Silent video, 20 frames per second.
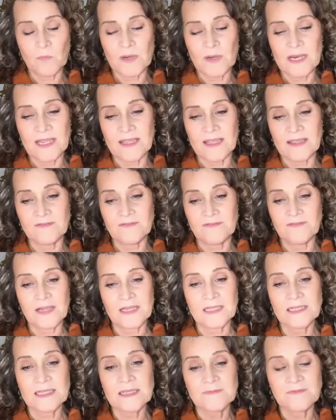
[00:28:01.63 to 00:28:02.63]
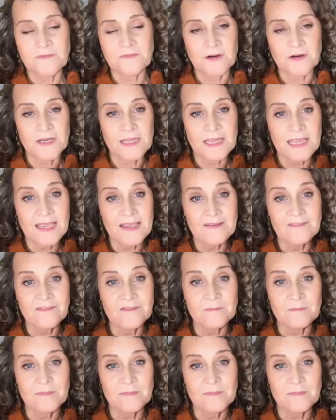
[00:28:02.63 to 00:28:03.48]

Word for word: when I finally forgave